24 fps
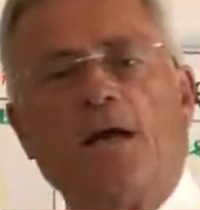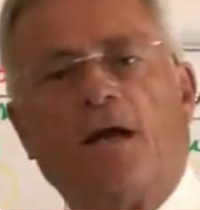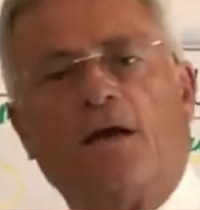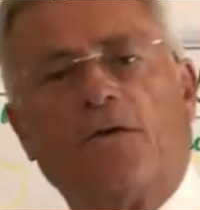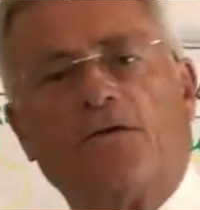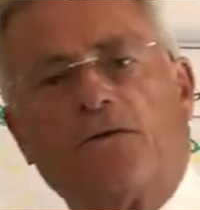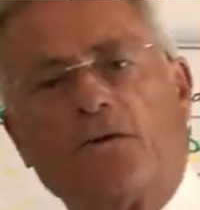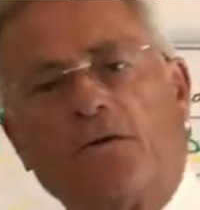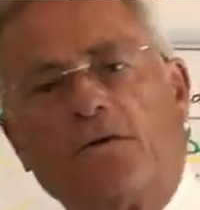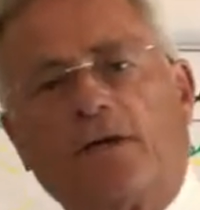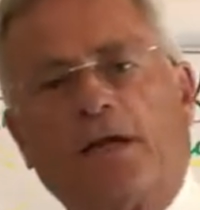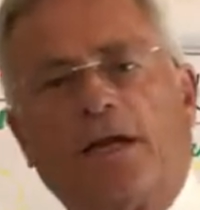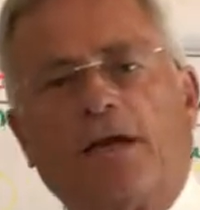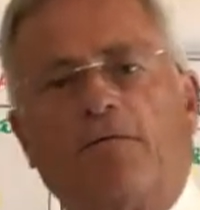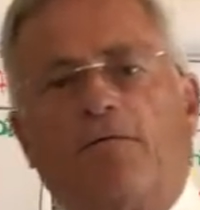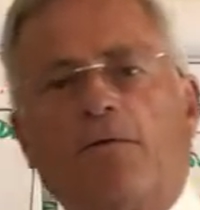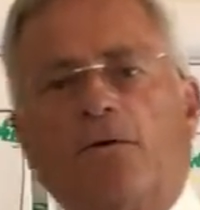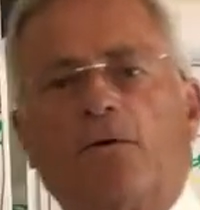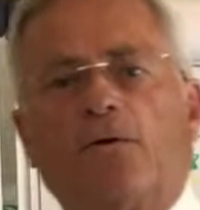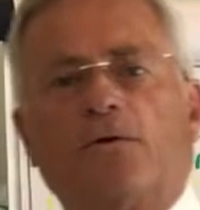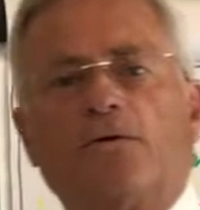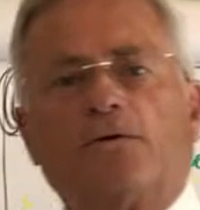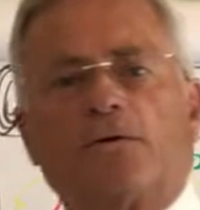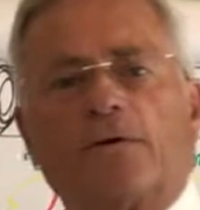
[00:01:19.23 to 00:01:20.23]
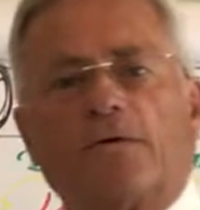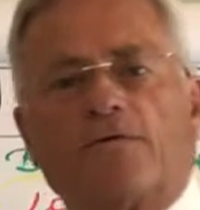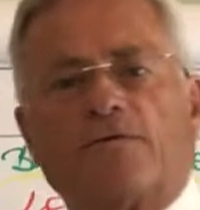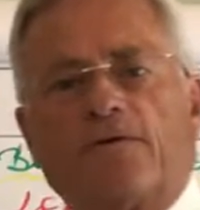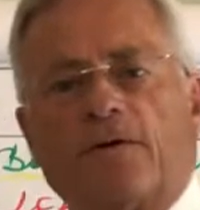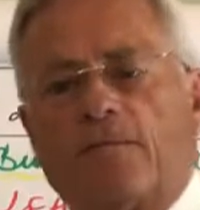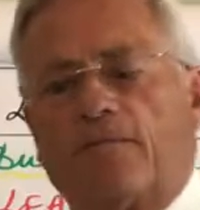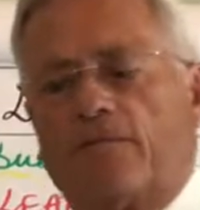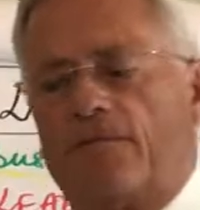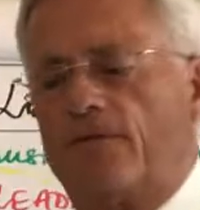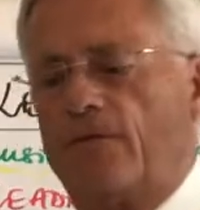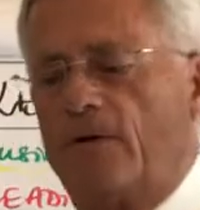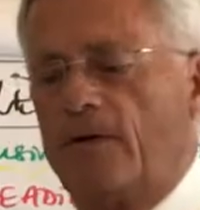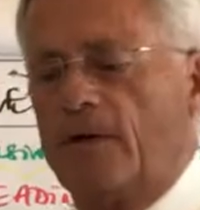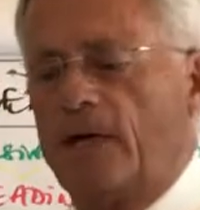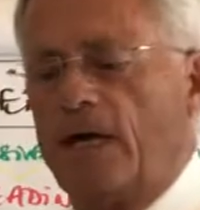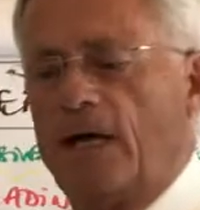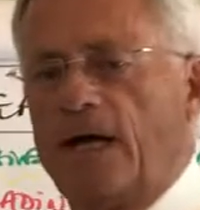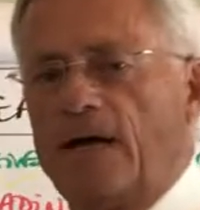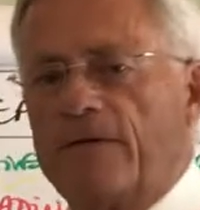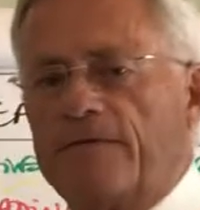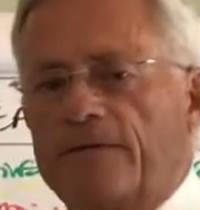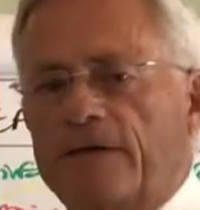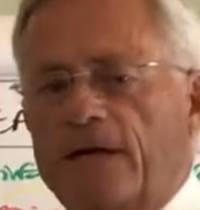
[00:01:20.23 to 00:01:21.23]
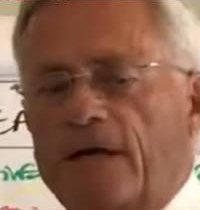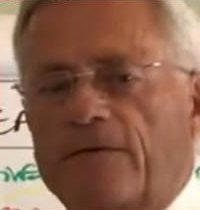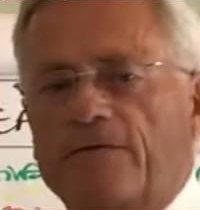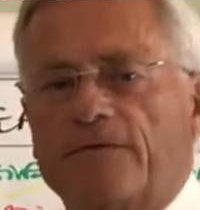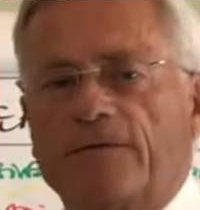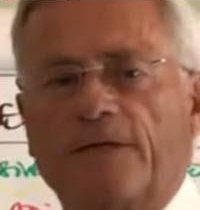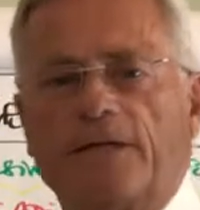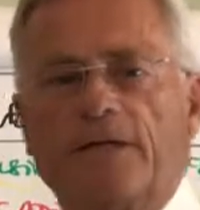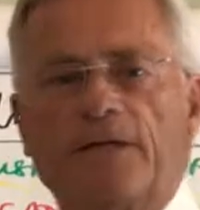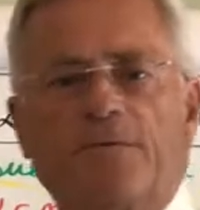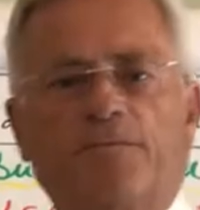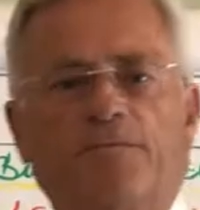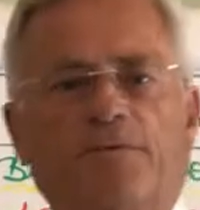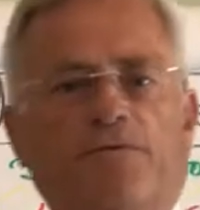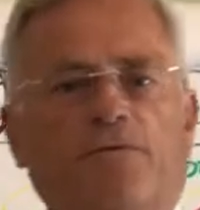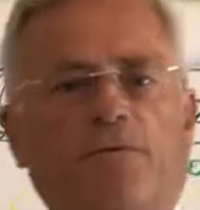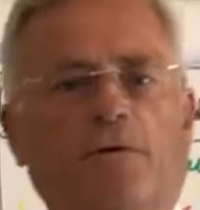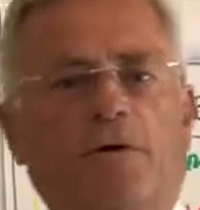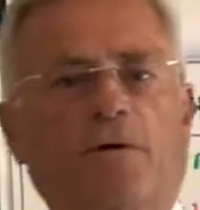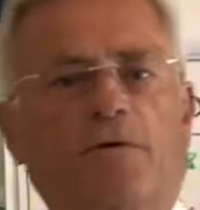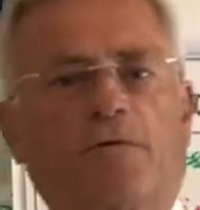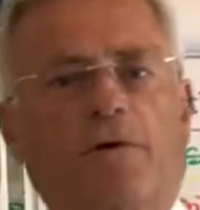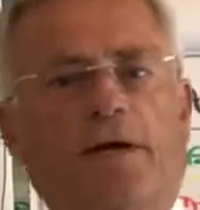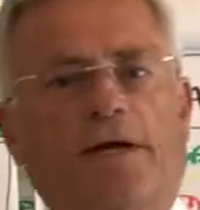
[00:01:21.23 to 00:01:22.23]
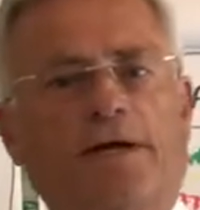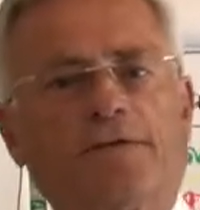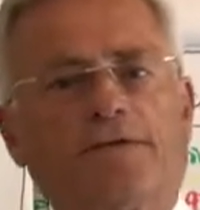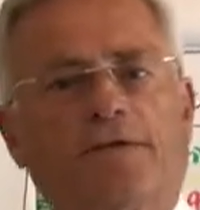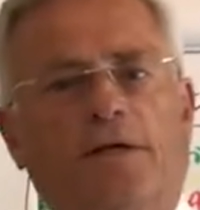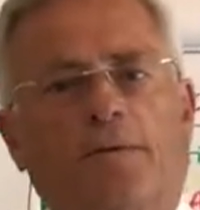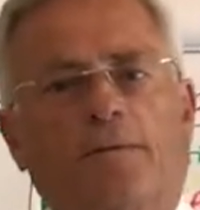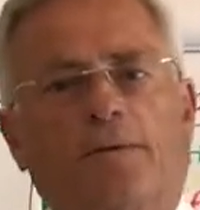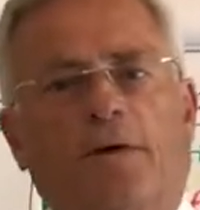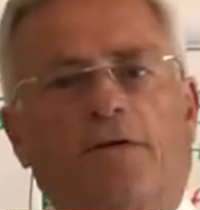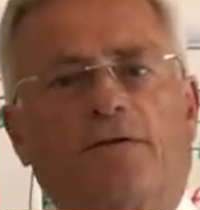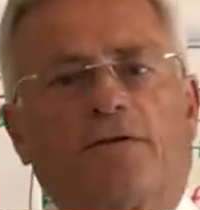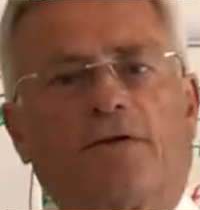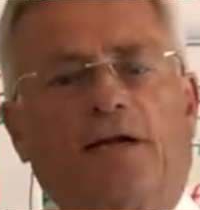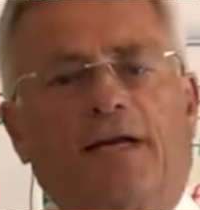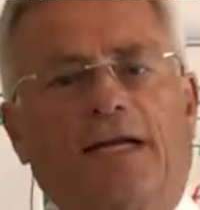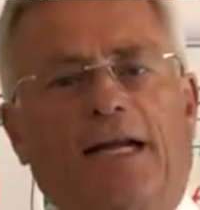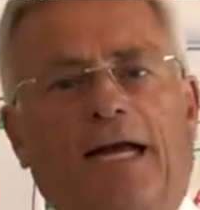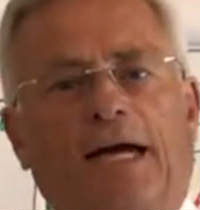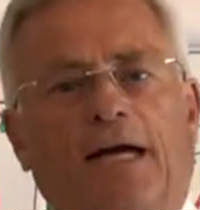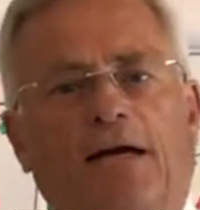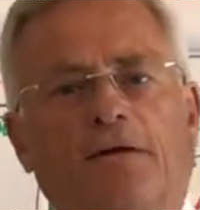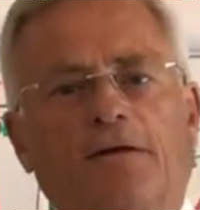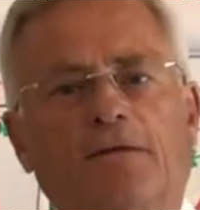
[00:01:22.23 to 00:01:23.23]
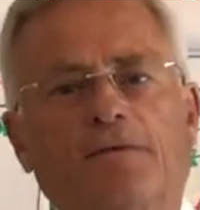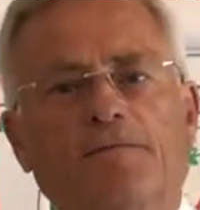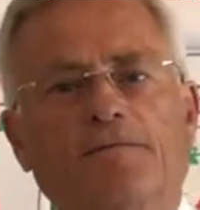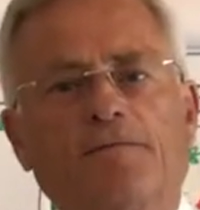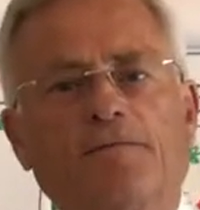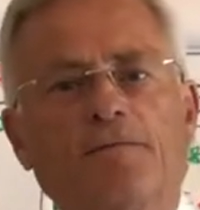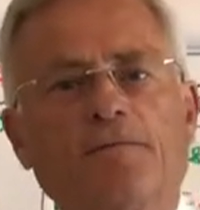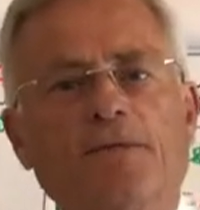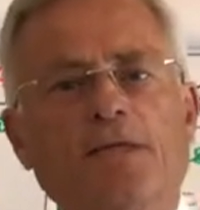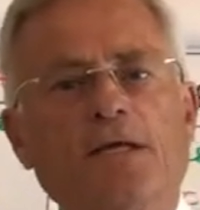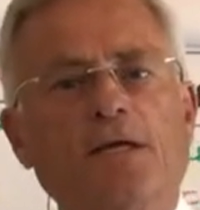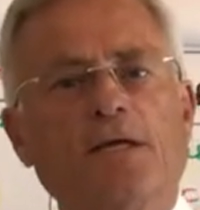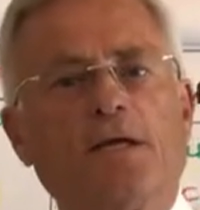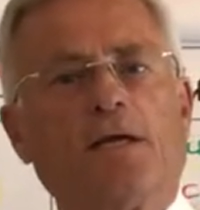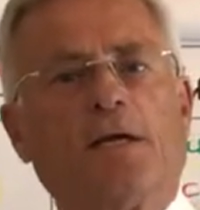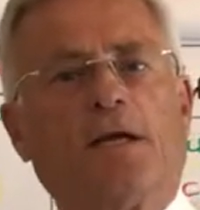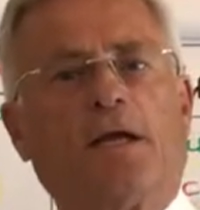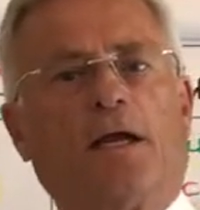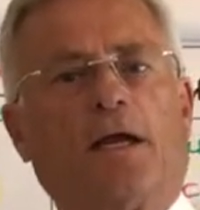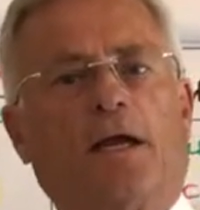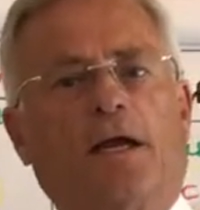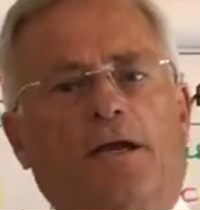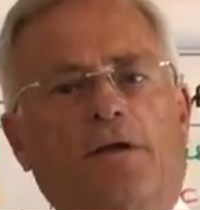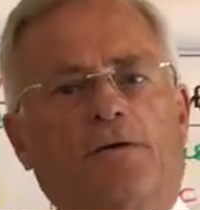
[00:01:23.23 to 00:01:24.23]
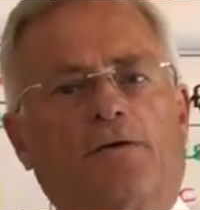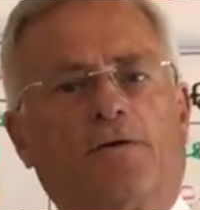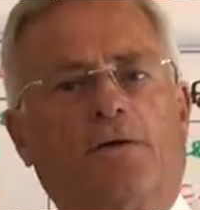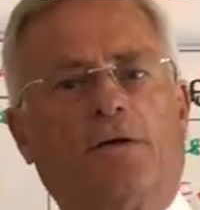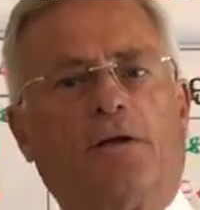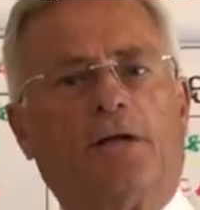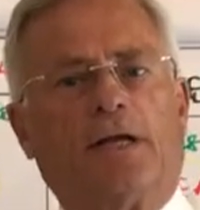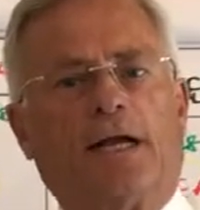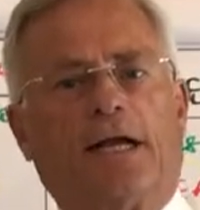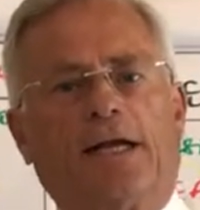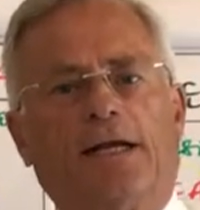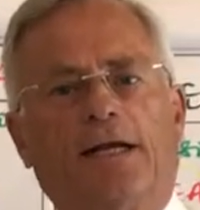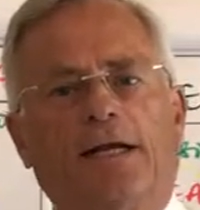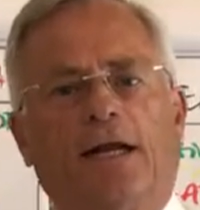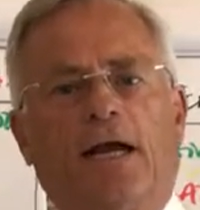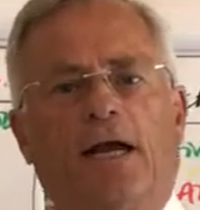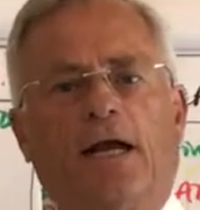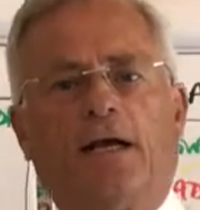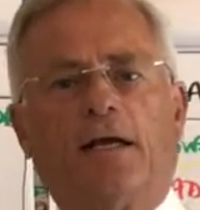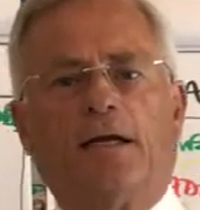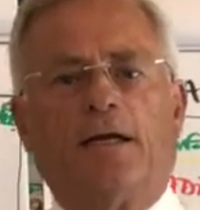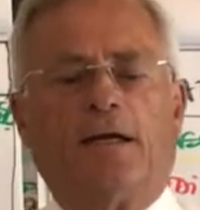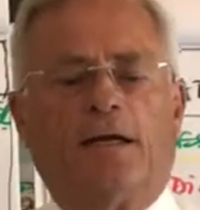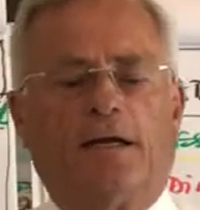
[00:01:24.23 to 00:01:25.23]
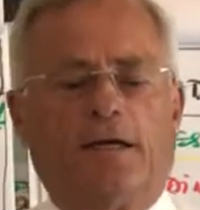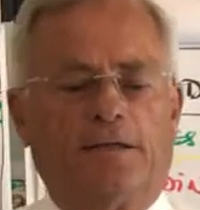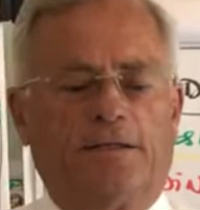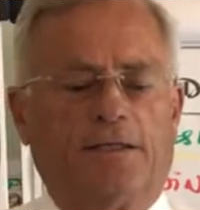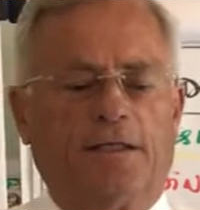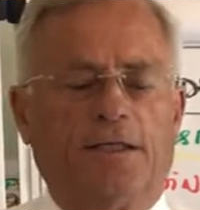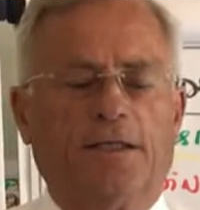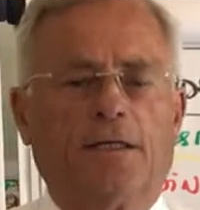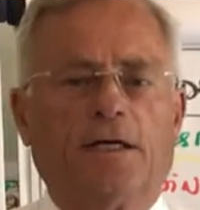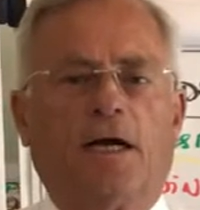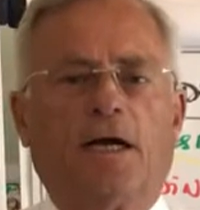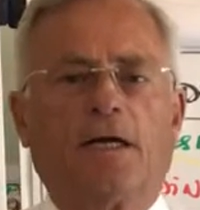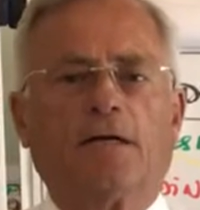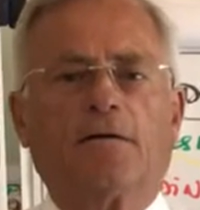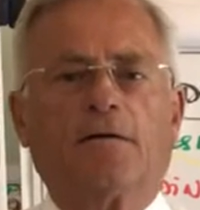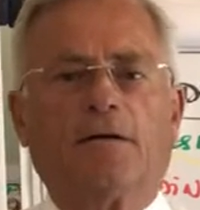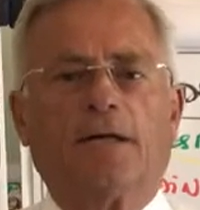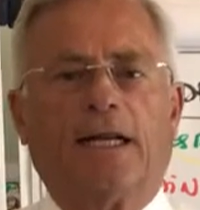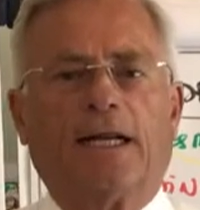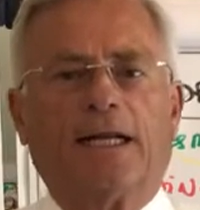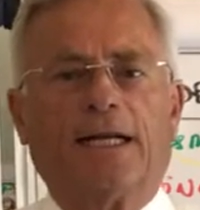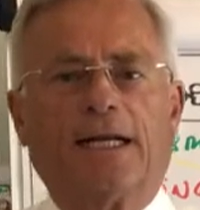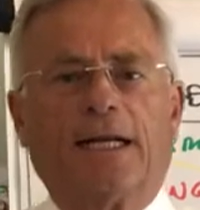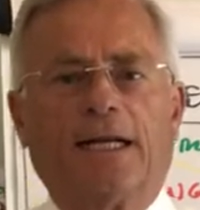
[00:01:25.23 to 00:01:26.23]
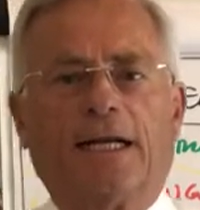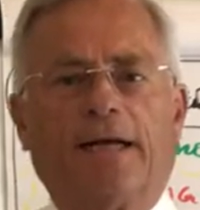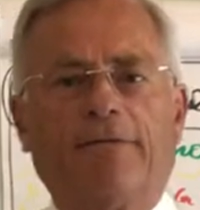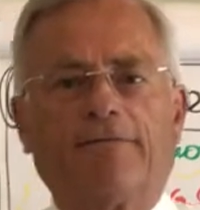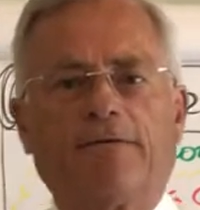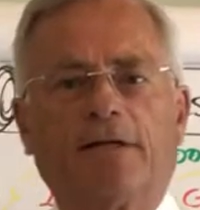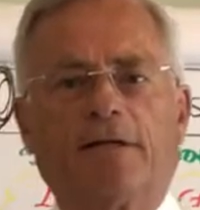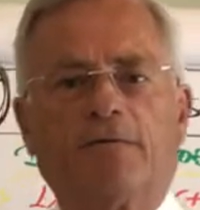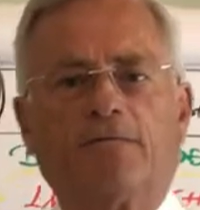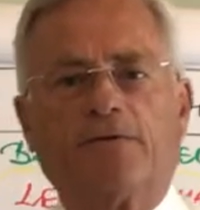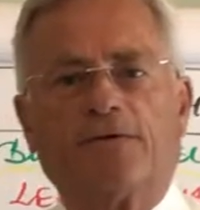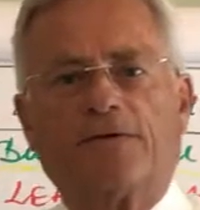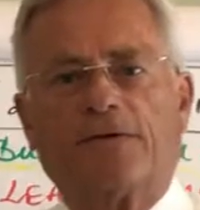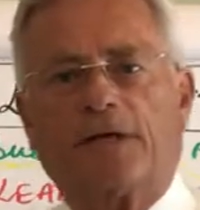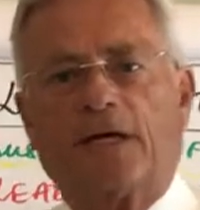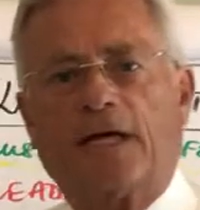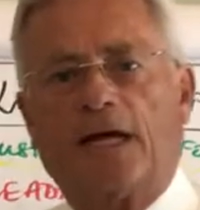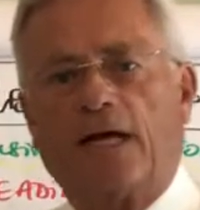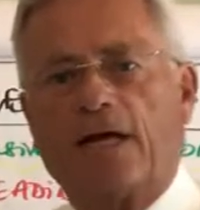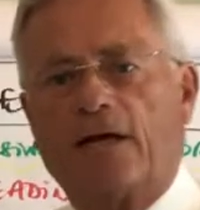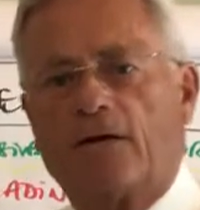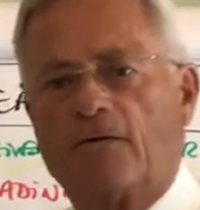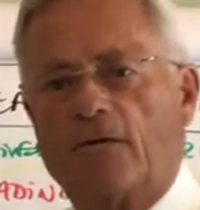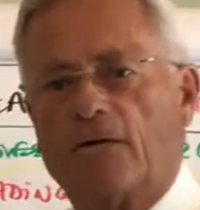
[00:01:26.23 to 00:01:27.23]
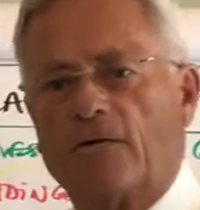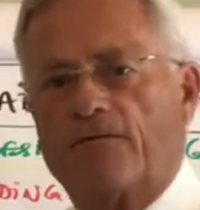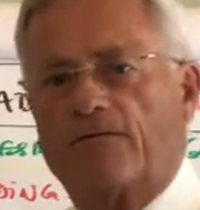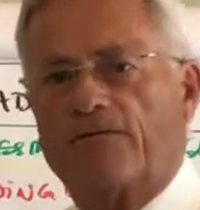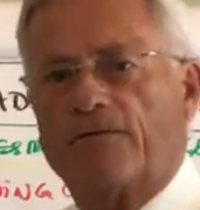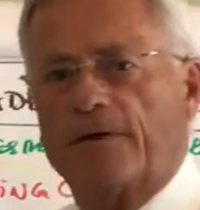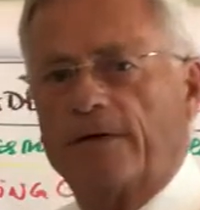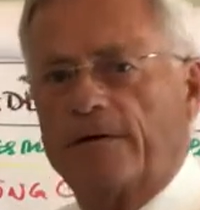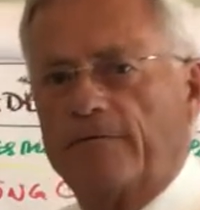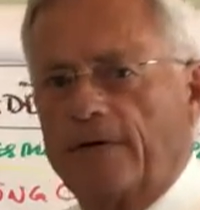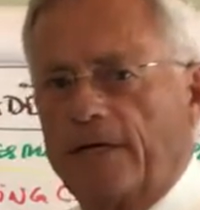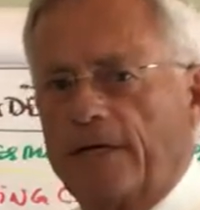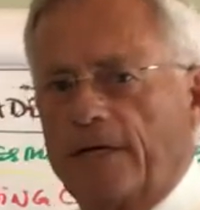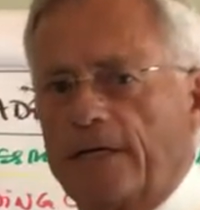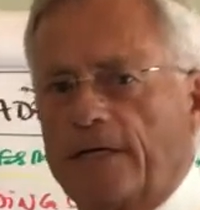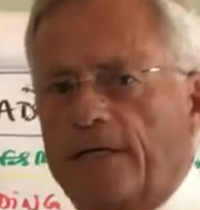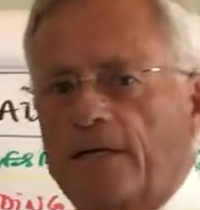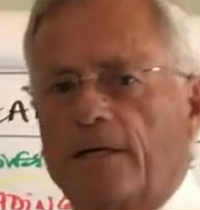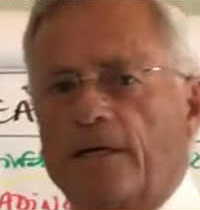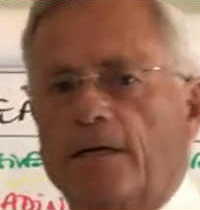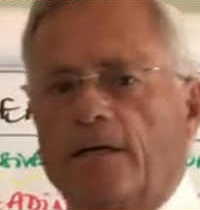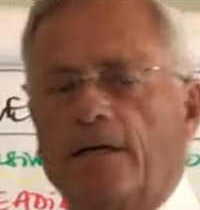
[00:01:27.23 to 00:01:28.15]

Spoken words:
So the evolution from 4,500 years before Christ up until now, in 1911, there was a guy called Frederick